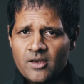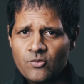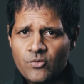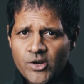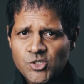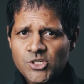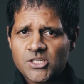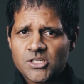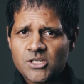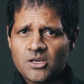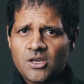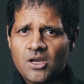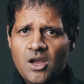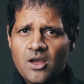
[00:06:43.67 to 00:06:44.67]

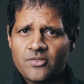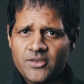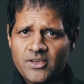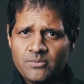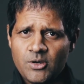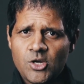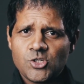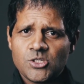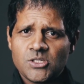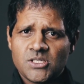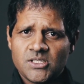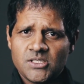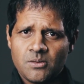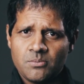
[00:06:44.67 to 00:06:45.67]
register the
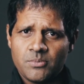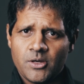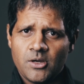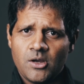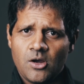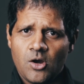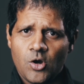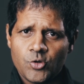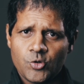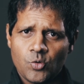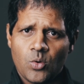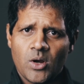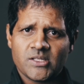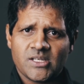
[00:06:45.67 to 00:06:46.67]
emergency number on
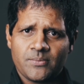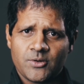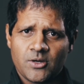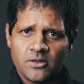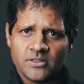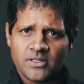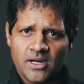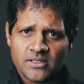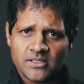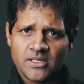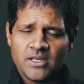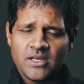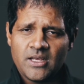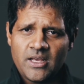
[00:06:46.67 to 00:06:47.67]
your WhatsApp contact,
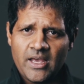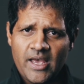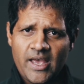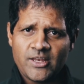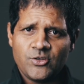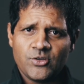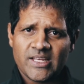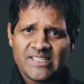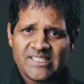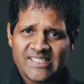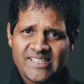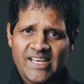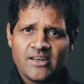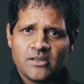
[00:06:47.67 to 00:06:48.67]
and you can
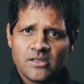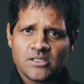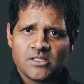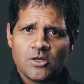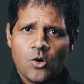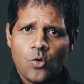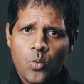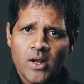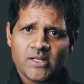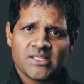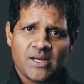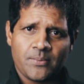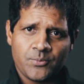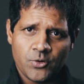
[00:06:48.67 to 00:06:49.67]
send us a
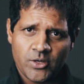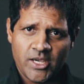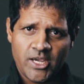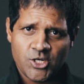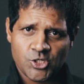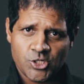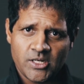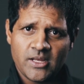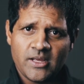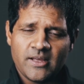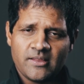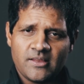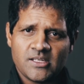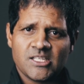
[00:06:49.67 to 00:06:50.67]
WhatsApp location.
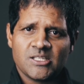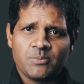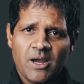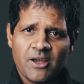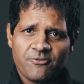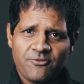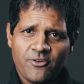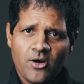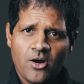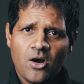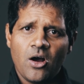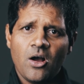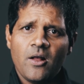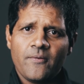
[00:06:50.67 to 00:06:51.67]
This is by
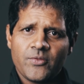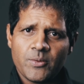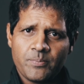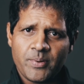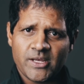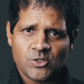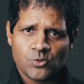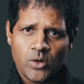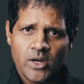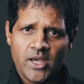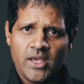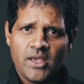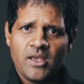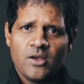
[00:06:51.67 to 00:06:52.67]
far the best
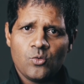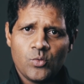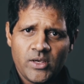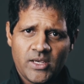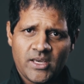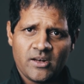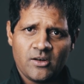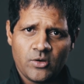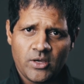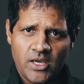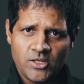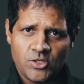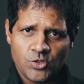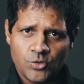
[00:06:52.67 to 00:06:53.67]
way we can
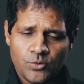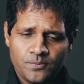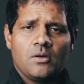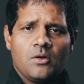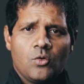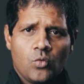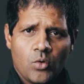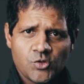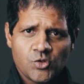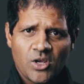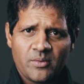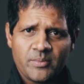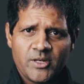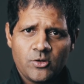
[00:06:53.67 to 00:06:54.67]
locate you. Once
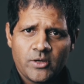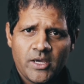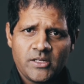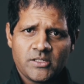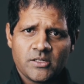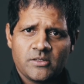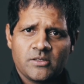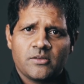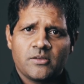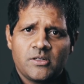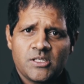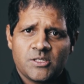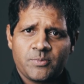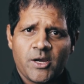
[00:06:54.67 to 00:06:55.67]
you have been located, the
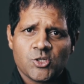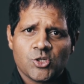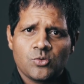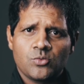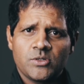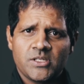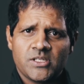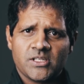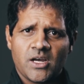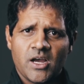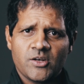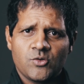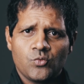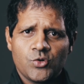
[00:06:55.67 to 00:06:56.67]
dispatcher will
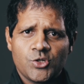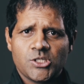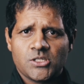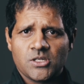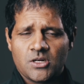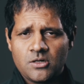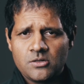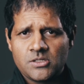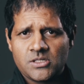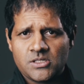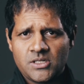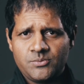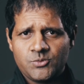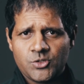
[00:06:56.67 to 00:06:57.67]
decide which is the
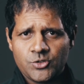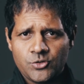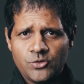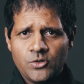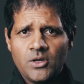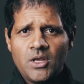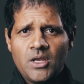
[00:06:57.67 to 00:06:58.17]
closest team to you